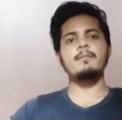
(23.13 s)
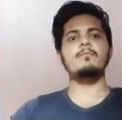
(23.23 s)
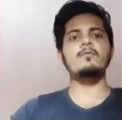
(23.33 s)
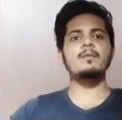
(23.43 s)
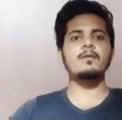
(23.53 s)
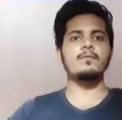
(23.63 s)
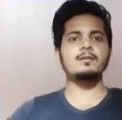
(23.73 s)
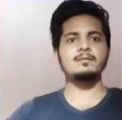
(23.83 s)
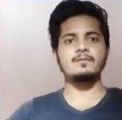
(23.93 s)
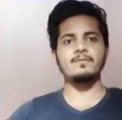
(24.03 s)
improving
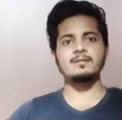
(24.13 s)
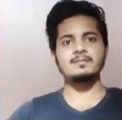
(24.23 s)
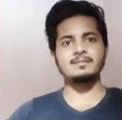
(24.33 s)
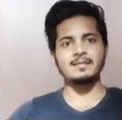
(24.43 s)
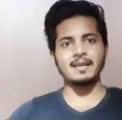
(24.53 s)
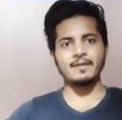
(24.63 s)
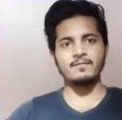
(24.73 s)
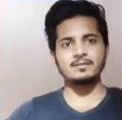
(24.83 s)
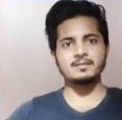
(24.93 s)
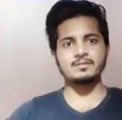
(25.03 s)
what what is
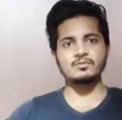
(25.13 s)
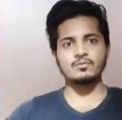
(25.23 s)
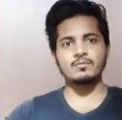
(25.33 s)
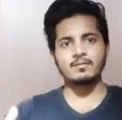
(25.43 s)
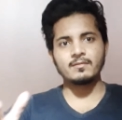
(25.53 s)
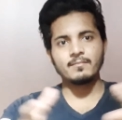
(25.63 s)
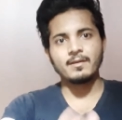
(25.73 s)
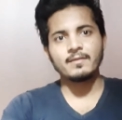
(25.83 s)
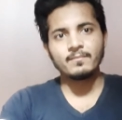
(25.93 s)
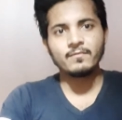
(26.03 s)
languages so
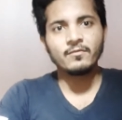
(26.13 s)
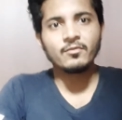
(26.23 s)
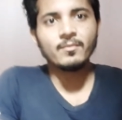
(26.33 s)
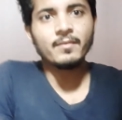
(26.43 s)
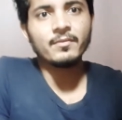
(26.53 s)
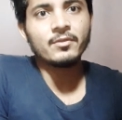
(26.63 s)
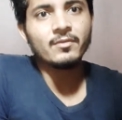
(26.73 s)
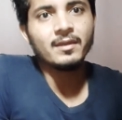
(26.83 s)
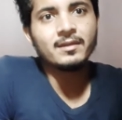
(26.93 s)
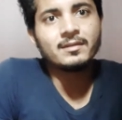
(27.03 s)
my follow my video
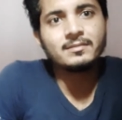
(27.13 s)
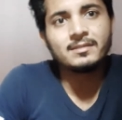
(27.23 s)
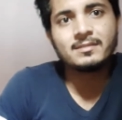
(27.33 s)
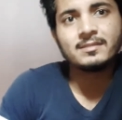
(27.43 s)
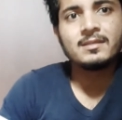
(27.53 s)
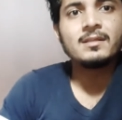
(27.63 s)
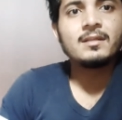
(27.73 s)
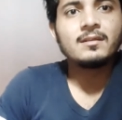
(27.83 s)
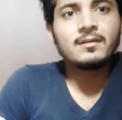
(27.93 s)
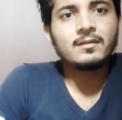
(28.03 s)
and just
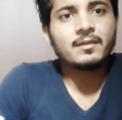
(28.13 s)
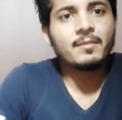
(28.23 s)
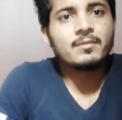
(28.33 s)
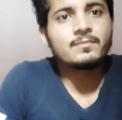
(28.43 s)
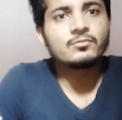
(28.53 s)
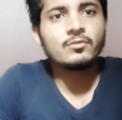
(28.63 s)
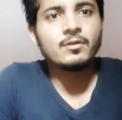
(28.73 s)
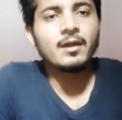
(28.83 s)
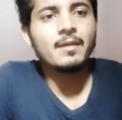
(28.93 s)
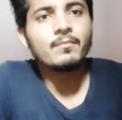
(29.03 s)
uh, keep it up
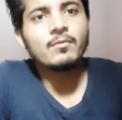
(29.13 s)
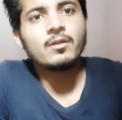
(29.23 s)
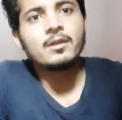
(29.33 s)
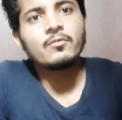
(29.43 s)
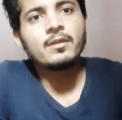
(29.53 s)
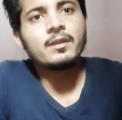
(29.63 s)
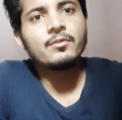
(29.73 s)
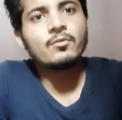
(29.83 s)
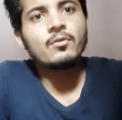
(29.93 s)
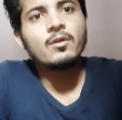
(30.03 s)
so i'm gonna to tell
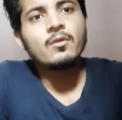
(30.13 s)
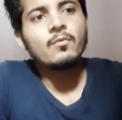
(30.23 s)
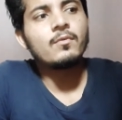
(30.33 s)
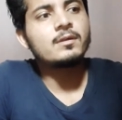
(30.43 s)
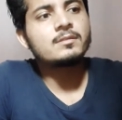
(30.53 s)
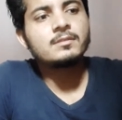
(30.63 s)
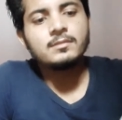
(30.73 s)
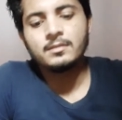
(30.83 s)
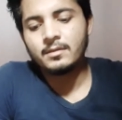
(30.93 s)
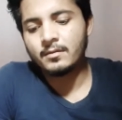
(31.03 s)
you what's
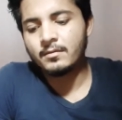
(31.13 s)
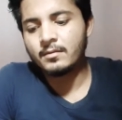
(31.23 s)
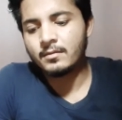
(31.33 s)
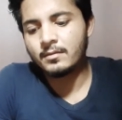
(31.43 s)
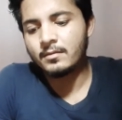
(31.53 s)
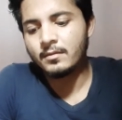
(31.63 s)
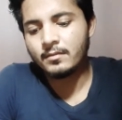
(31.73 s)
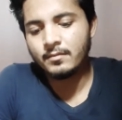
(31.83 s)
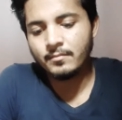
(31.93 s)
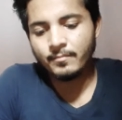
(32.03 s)
the
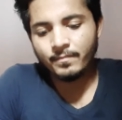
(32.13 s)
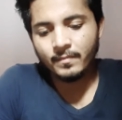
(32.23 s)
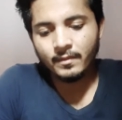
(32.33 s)
um,